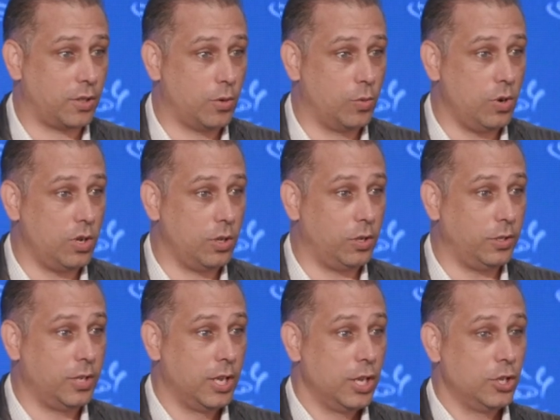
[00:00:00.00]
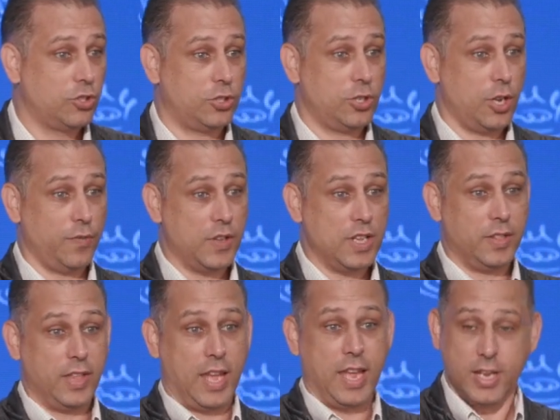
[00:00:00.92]
the world
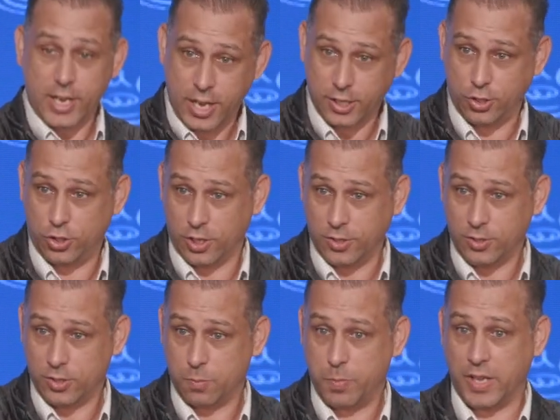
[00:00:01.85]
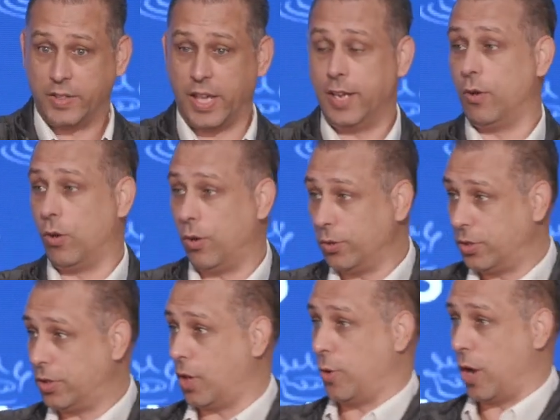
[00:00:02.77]
serving their nations, but they
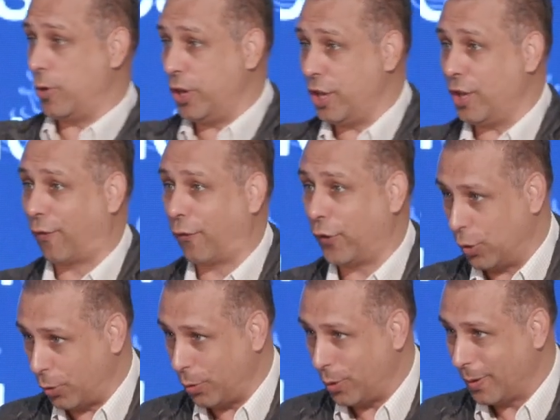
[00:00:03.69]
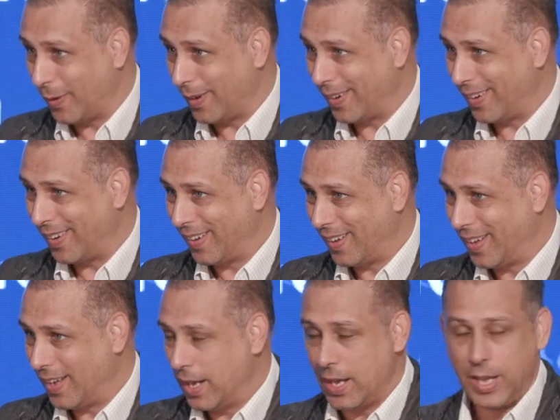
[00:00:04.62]
also only a few.
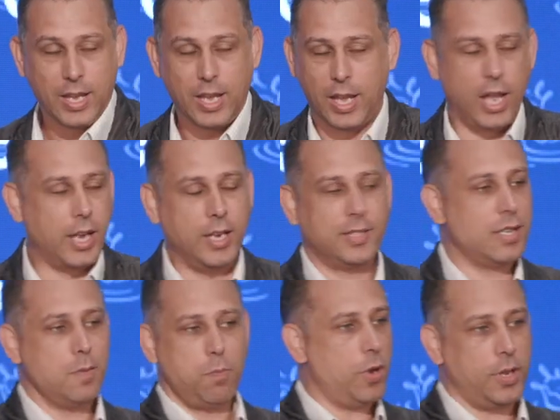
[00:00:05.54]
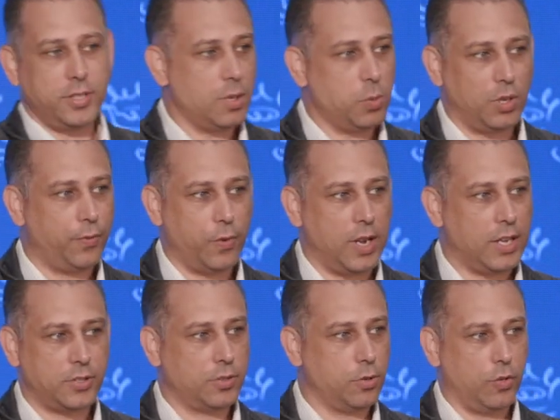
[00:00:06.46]
And it's impossible for
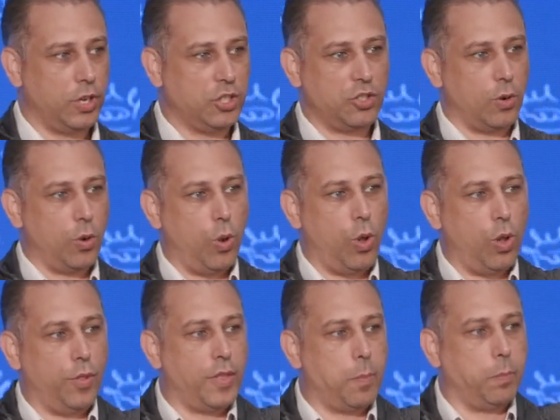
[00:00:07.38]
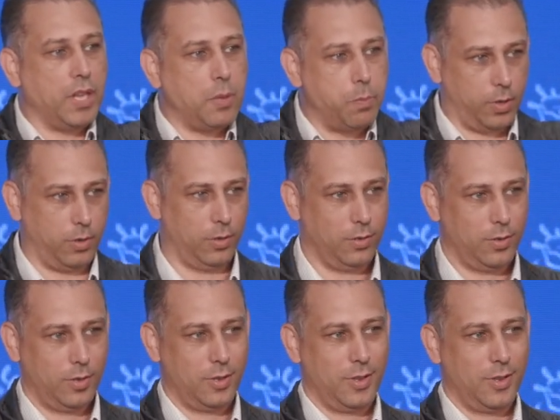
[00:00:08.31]
us to reach all the people.
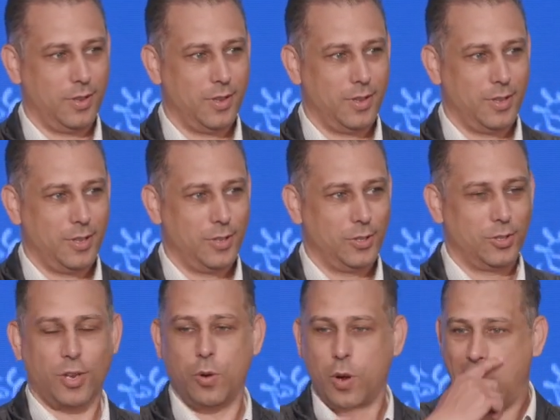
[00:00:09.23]
So,